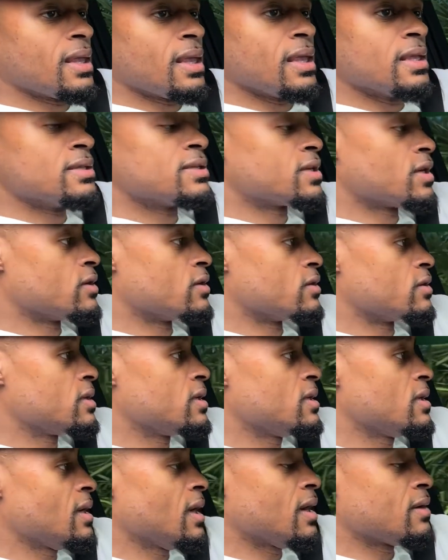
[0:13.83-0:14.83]
internally,
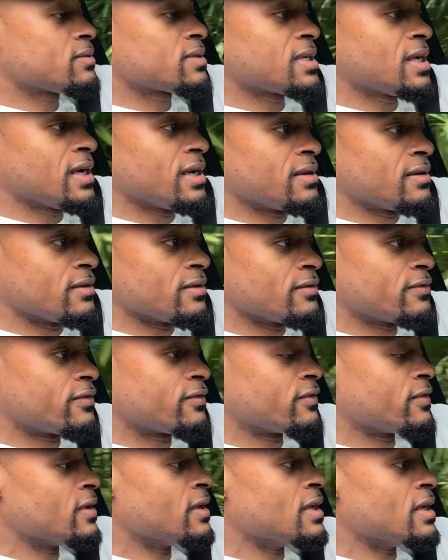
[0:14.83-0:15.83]
outside
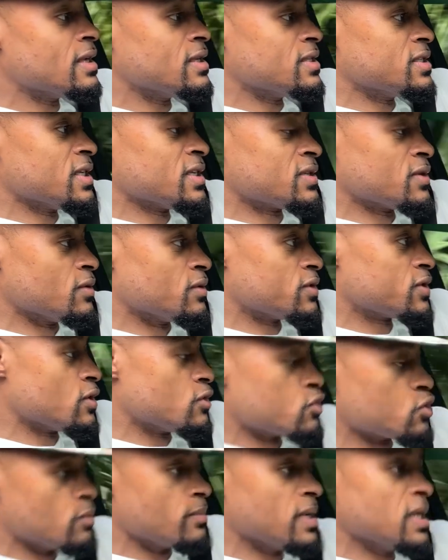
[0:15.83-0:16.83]
of just on
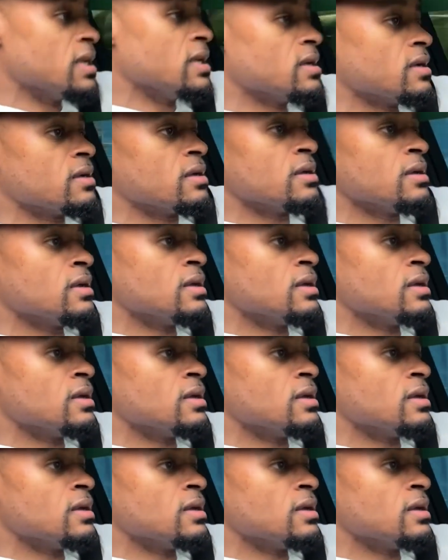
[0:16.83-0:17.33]
social media.